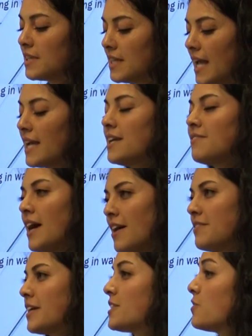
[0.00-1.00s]
the negative
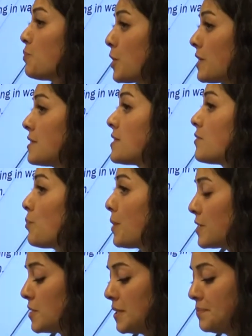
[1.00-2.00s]
affective burdens of
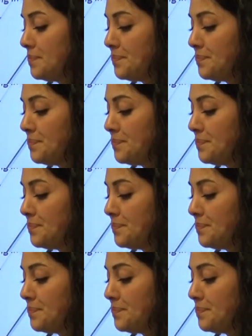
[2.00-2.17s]
oppression.